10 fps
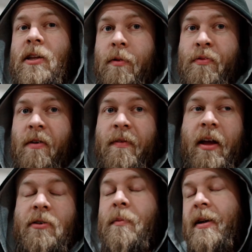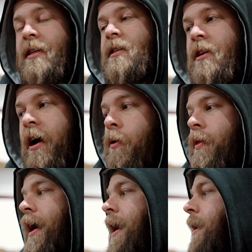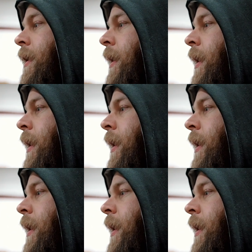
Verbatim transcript: do the product video, so it makes sense to tie all that in.